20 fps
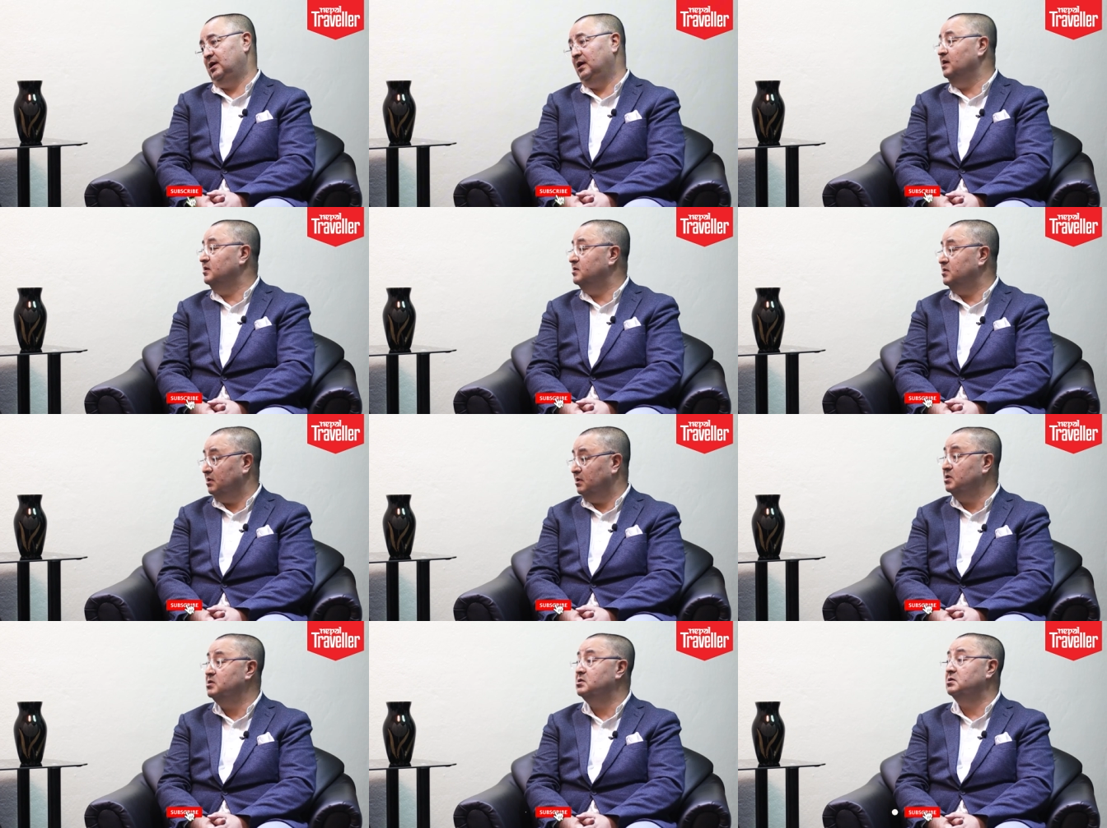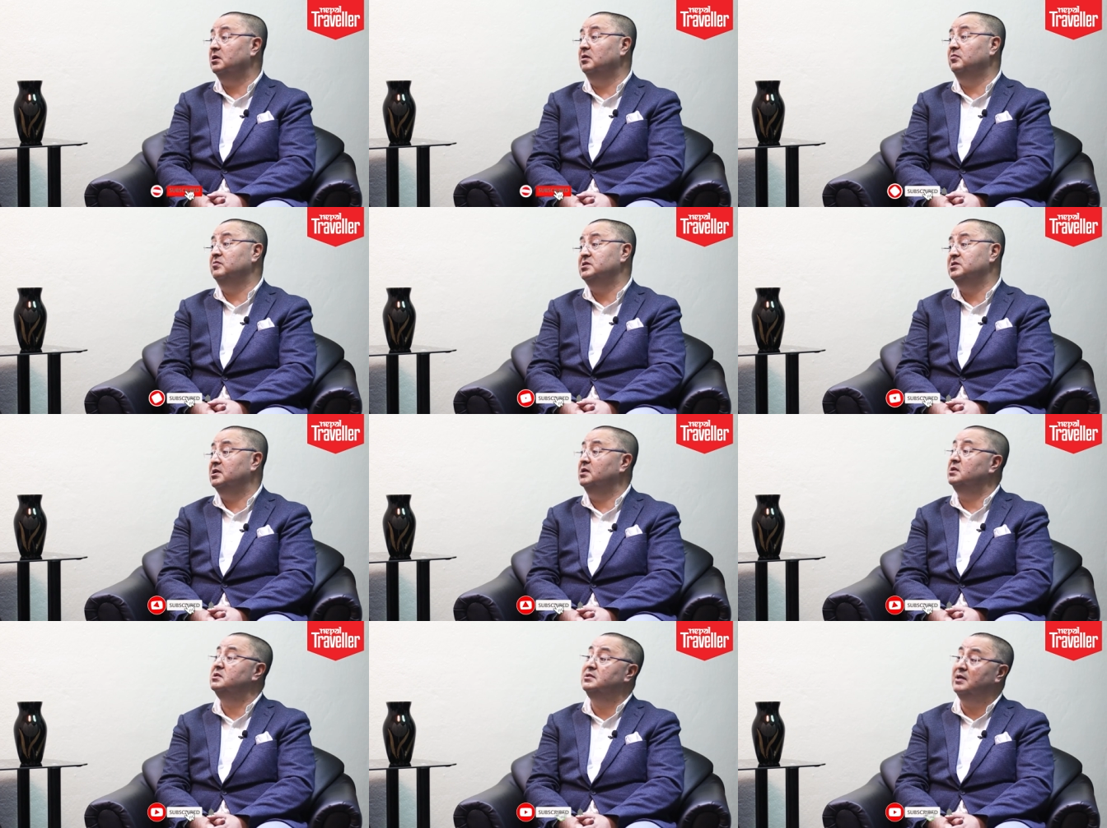8 in the
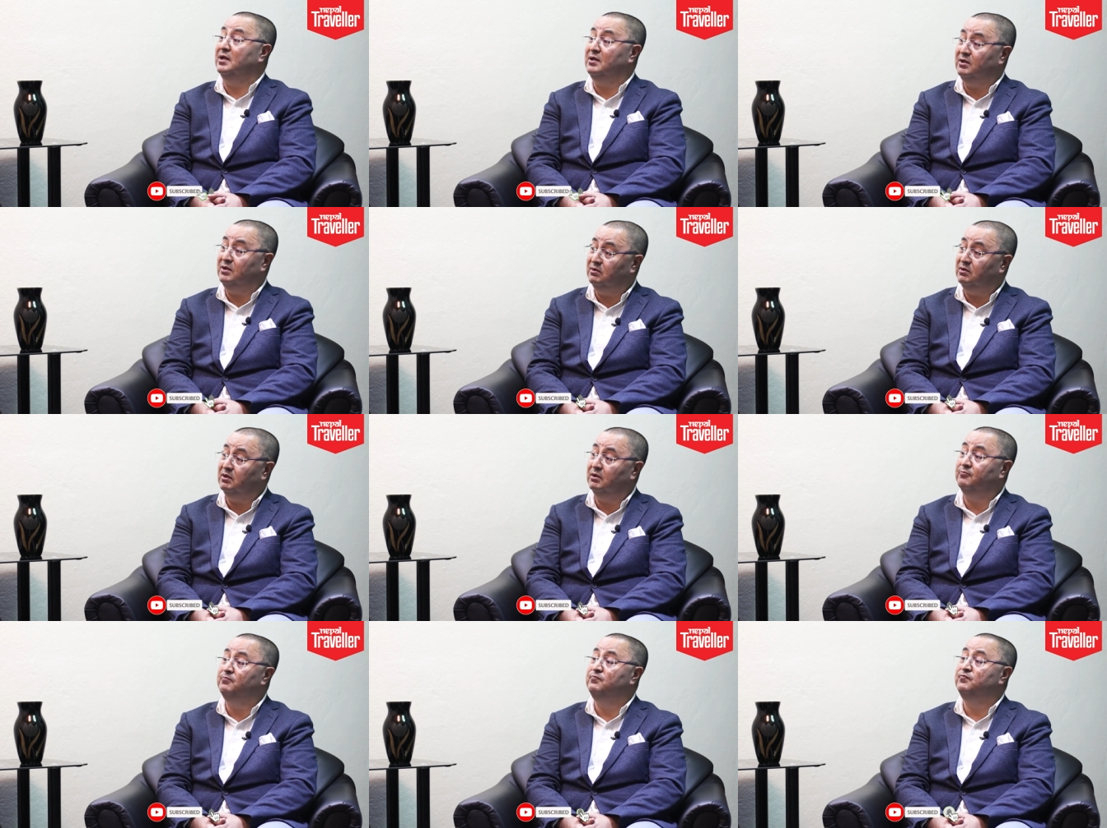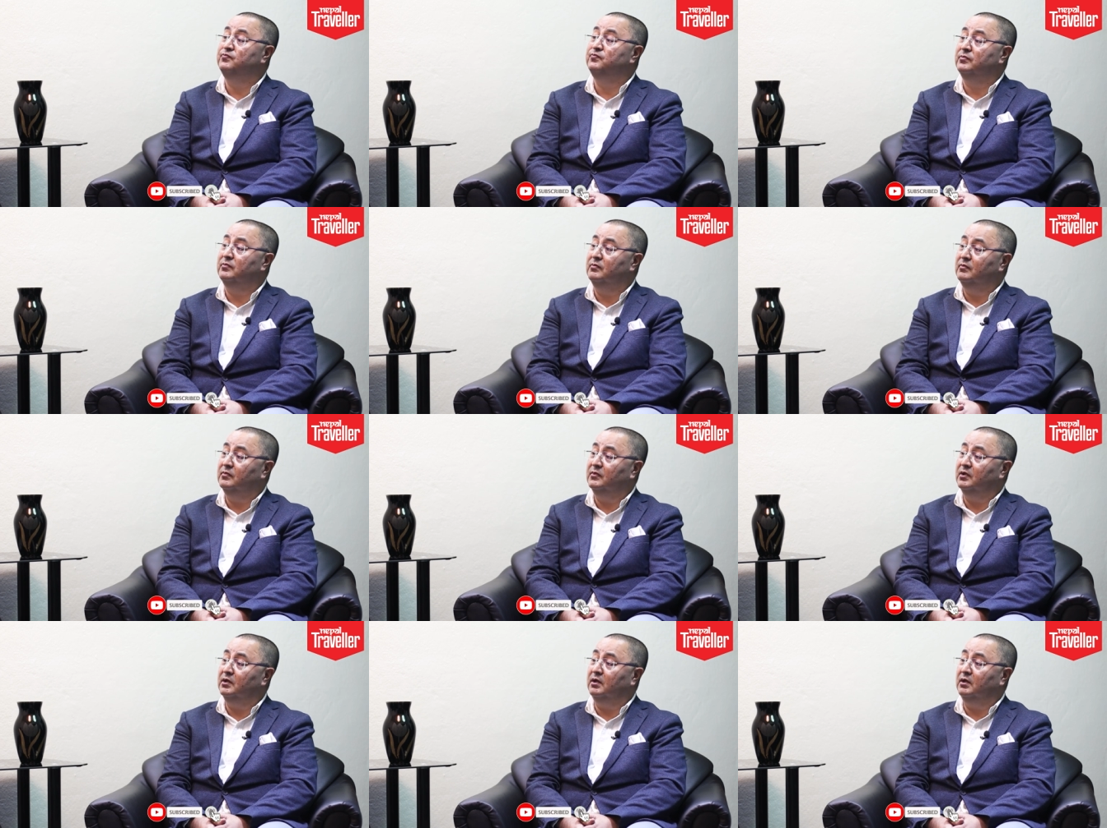service and 10 in the
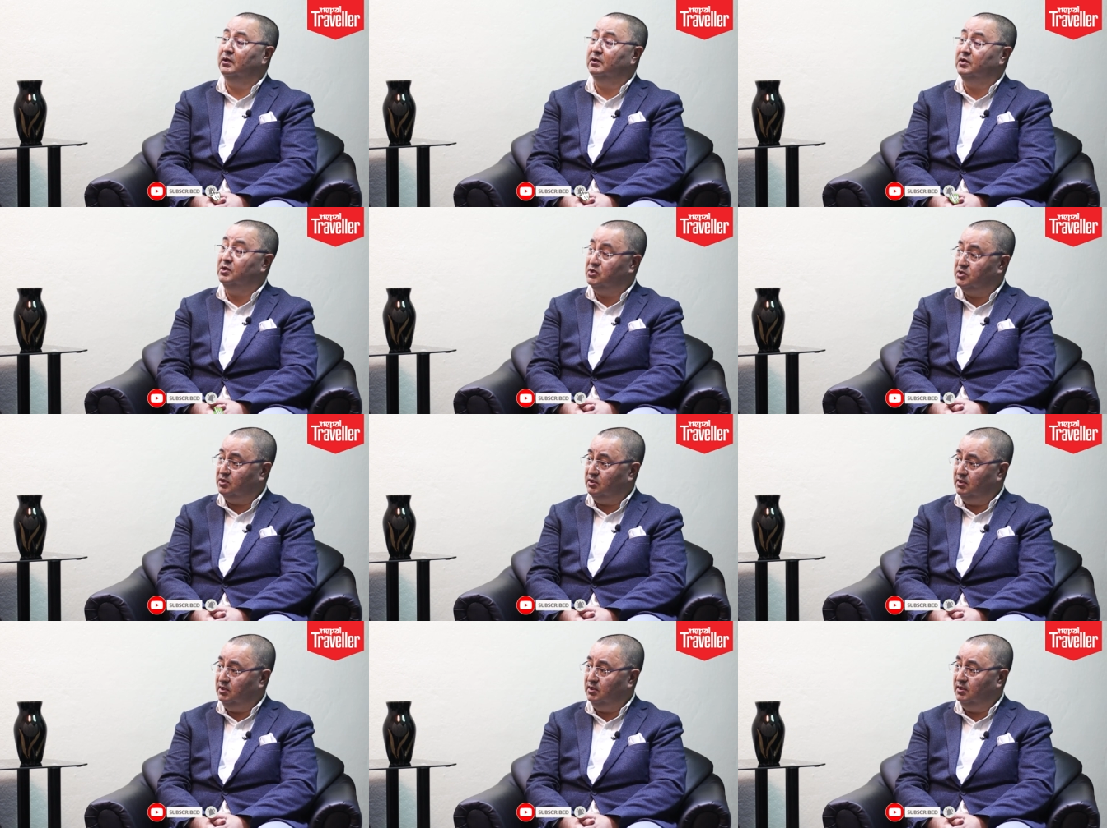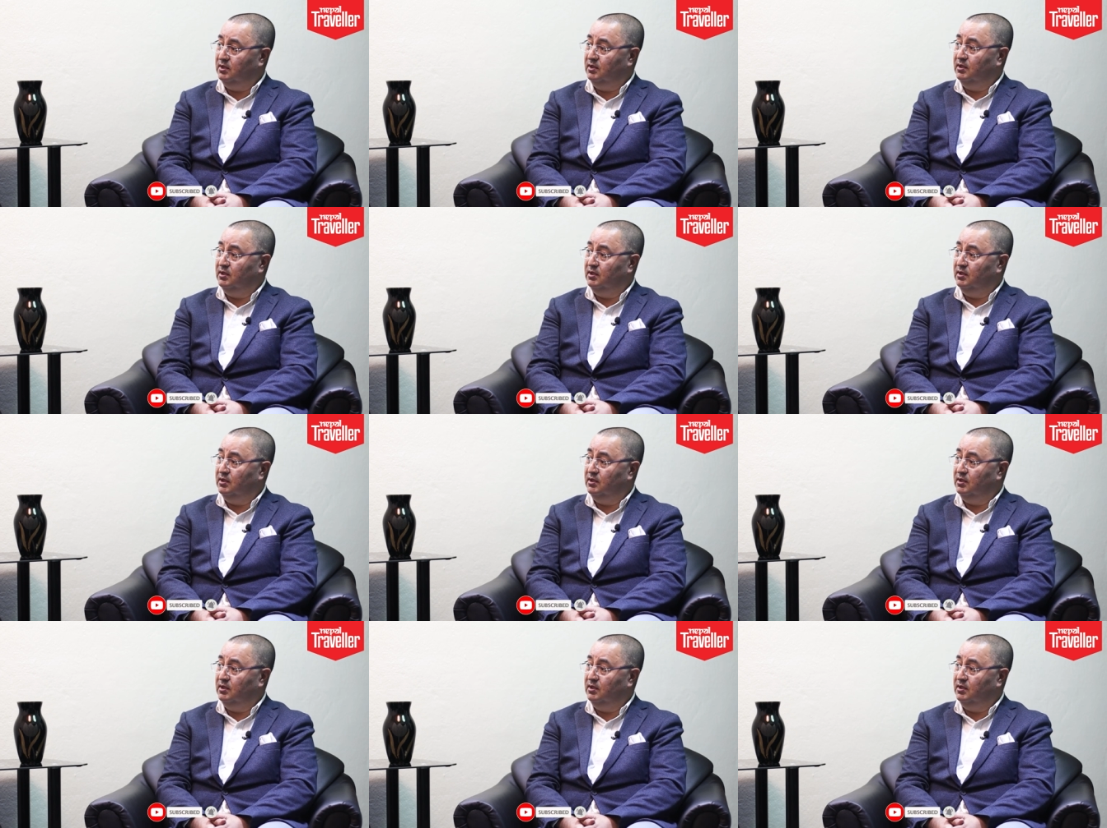uh, kitchen.